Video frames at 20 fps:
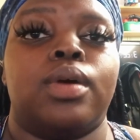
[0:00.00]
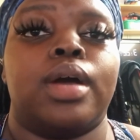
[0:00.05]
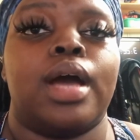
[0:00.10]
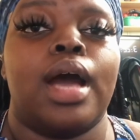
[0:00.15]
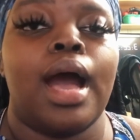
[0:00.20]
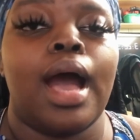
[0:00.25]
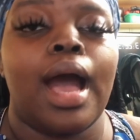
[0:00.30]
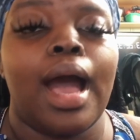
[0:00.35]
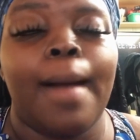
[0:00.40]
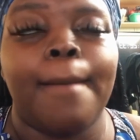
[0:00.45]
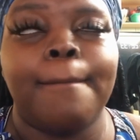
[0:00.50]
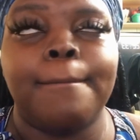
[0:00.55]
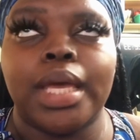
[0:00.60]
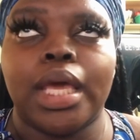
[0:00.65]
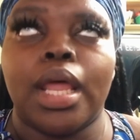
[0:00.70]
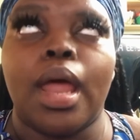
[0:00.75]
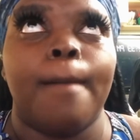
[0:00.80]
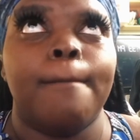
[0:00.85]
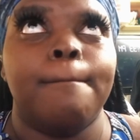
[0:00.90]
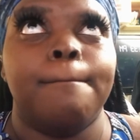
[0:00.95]

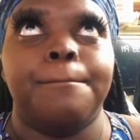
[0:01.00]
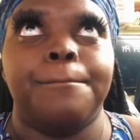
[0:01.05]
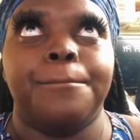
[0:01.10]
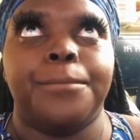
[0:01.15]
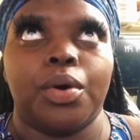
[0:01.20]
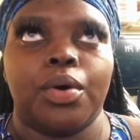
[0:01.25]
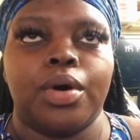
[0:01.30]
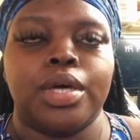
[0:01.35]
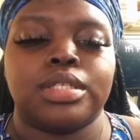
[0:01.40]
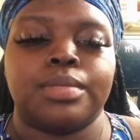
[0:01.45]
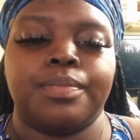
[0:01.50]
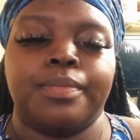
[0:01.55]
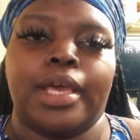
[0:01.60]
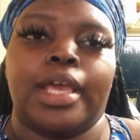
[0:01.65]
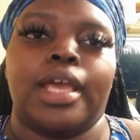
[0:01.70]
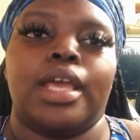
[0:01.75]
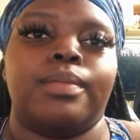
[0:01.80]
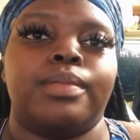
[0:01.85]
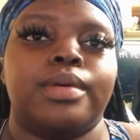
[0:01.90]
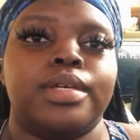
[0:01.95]
comment Boss
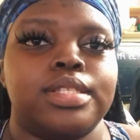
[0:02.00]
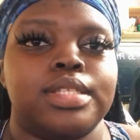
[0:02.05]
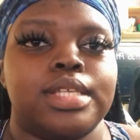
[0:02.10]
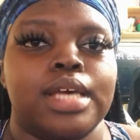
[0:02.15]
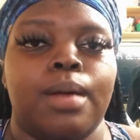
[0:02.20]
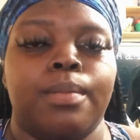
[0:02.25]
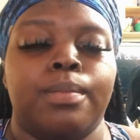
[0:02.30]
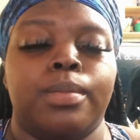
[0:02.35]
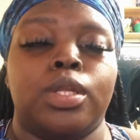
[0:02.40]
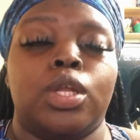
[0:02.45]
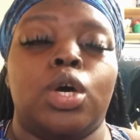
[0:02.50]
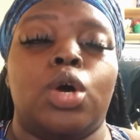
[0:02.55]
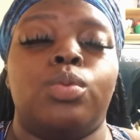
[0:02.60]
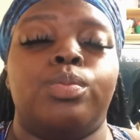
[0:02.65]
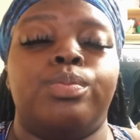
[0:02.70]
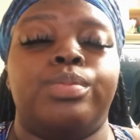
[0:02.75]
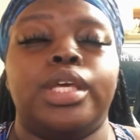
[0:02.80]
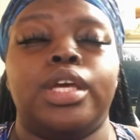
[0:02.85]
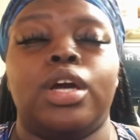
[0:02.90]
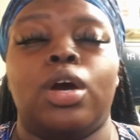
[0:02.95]
Babe down below,
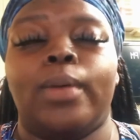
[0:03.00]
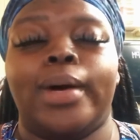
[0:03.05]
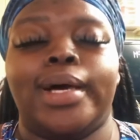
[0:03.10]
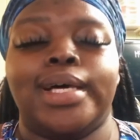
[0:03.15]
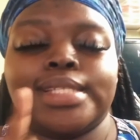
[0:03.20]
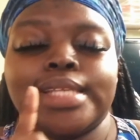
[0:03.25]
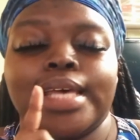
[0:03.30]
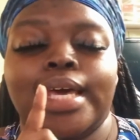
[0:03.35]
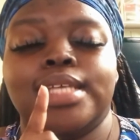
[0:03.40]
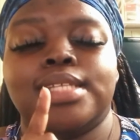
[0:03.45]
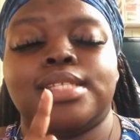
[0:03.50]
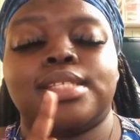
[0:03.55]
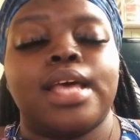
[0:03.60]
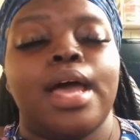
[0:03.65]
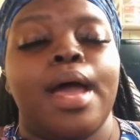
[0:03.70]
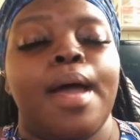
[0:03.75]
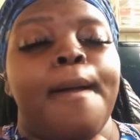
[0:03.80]
BOSSBABE.